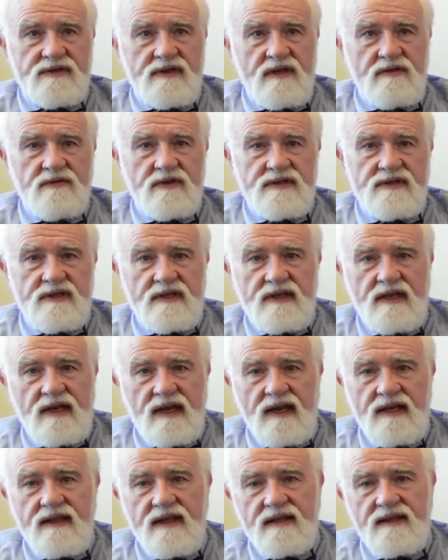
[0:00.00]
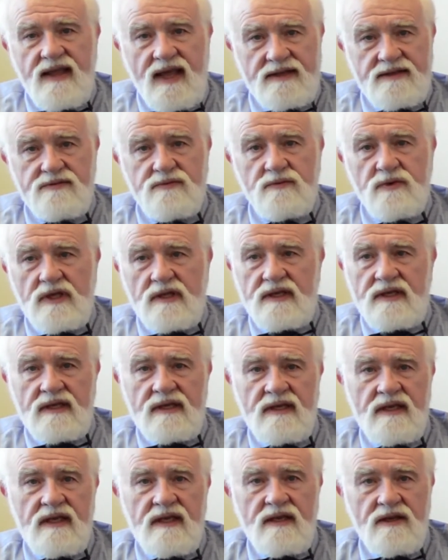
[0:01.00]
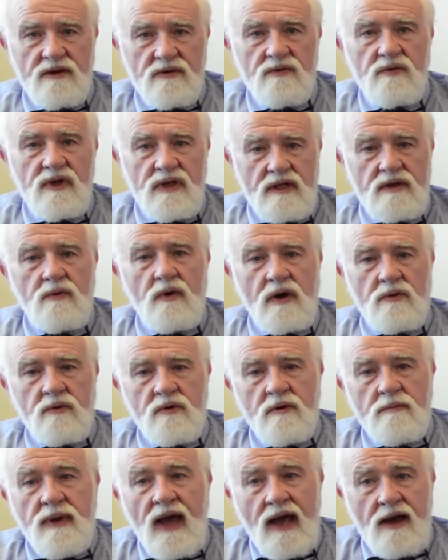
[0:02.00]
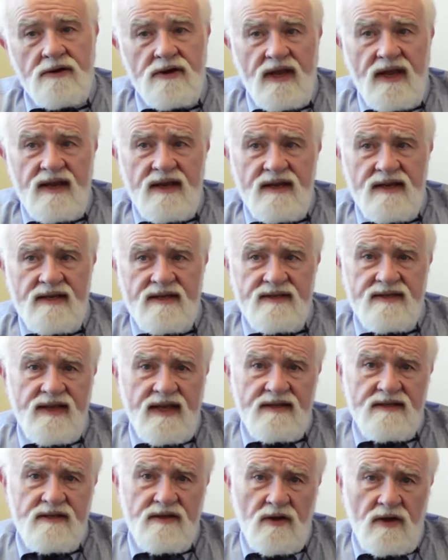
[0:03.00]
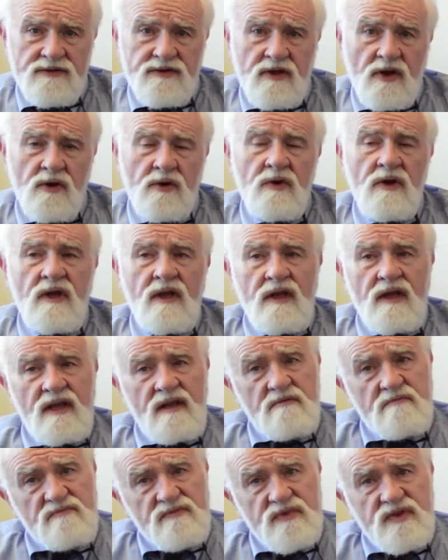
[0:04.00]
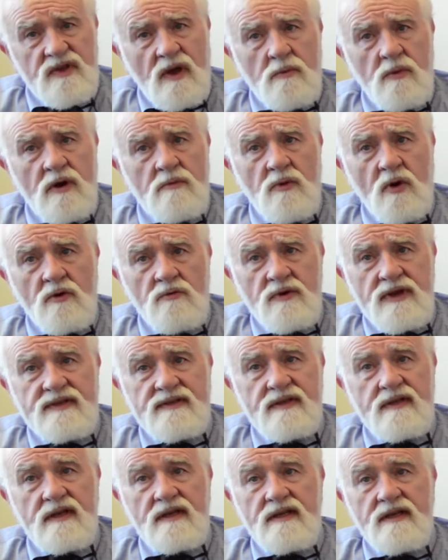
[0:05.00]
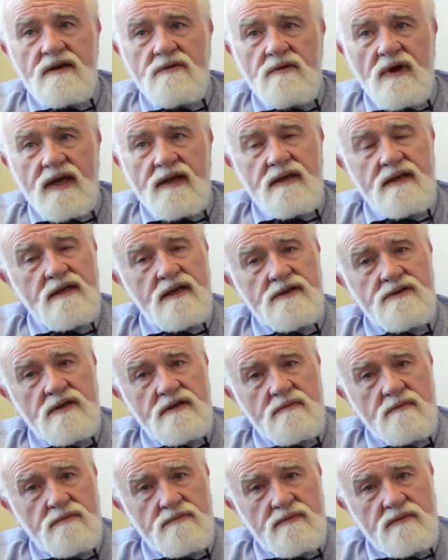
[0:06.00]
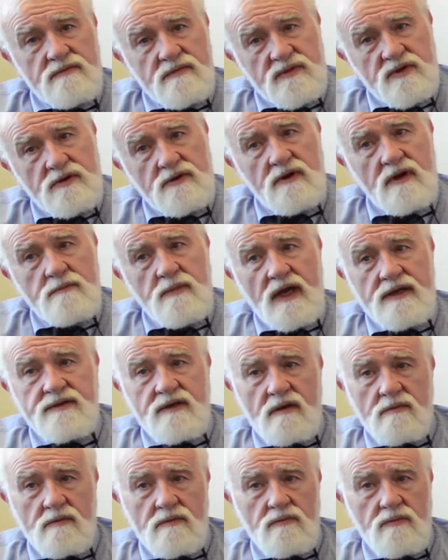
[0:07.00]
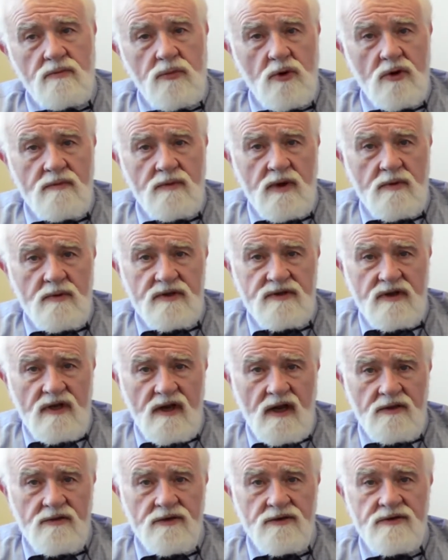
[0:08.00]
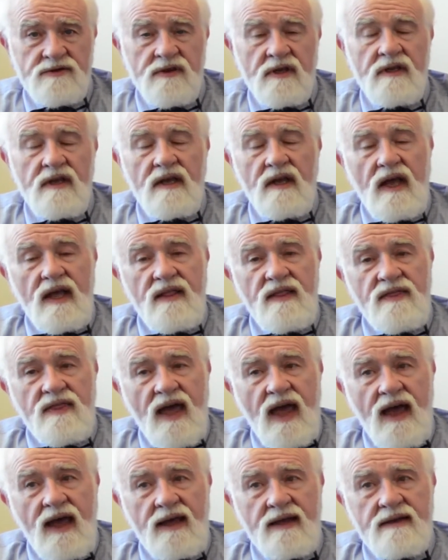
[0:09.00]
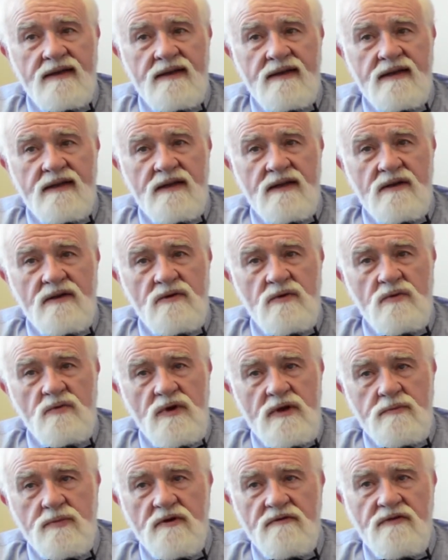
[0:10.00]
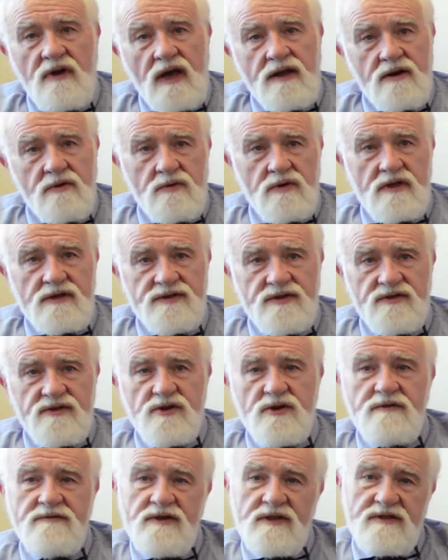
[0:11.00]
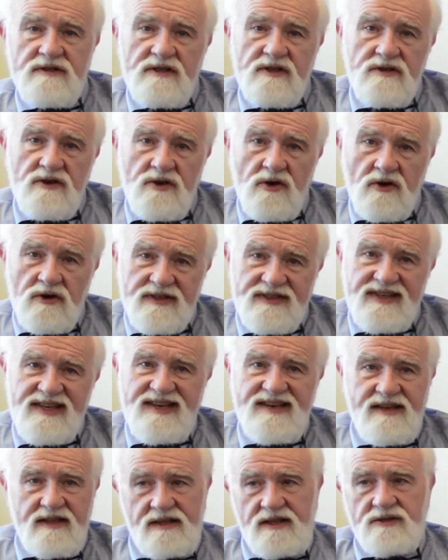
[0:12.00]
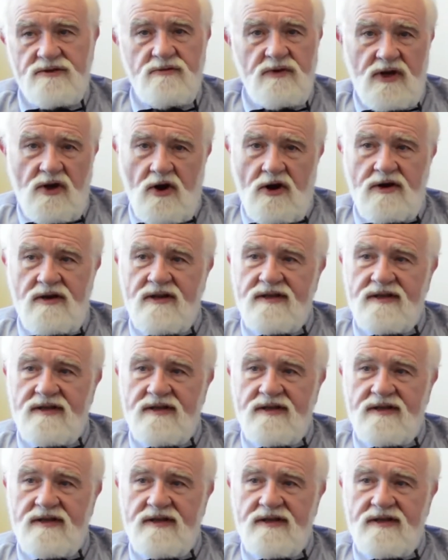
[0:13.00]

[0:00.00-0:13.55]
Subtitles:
Stevenson." And I think that's really, really what we're about. And in a sense also, somewhat more recently, a recognition, certainly by some board members and others, that we provide a real service to New York City in this regard.